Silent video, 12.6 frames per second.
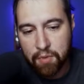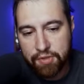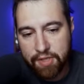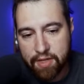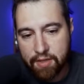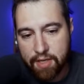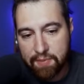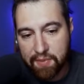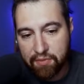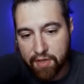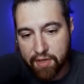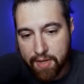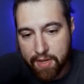likely come in
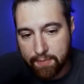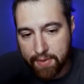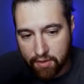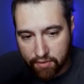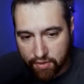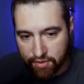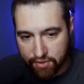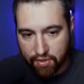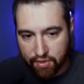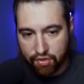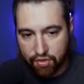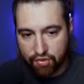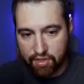with our Melmetal and just go
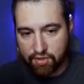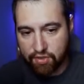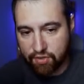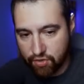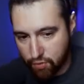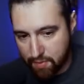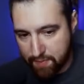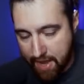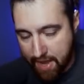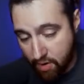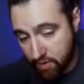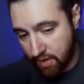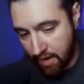straight into the
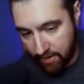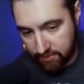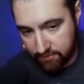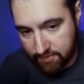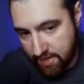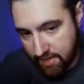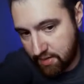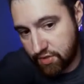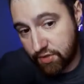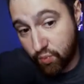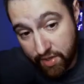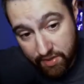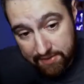superpower and just
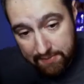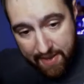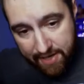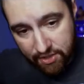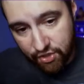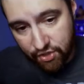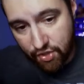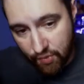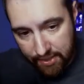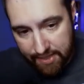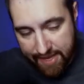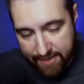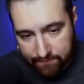win this match, knowing
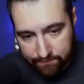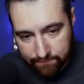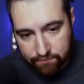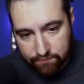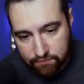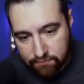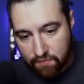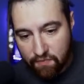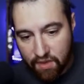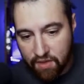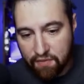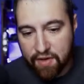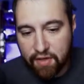that
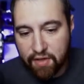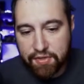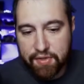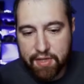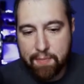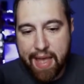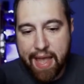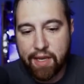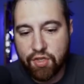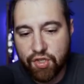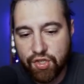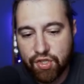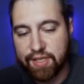Yvetal in the back is
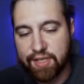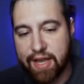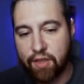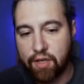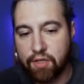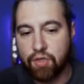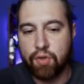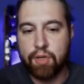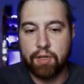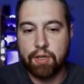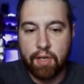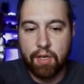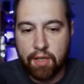just not looking too good.
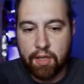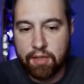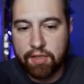This is